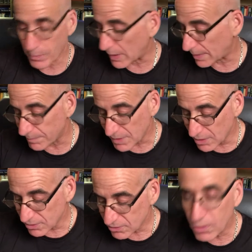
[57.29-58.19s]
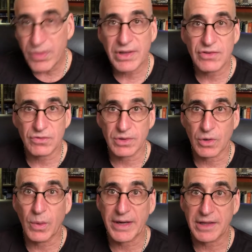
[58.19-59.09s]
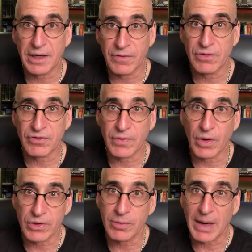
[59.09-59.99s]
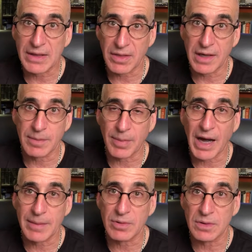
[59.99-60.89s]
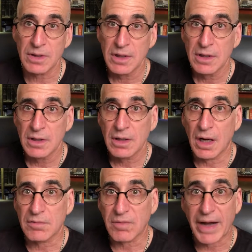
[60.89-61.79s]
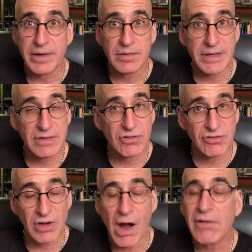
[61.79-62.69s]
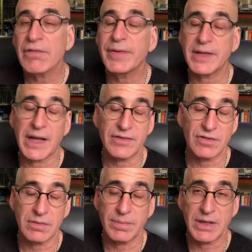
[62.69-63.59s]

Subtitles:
Well, two things on the quick there. First of all, you might think a Bible writer needs a geography lesson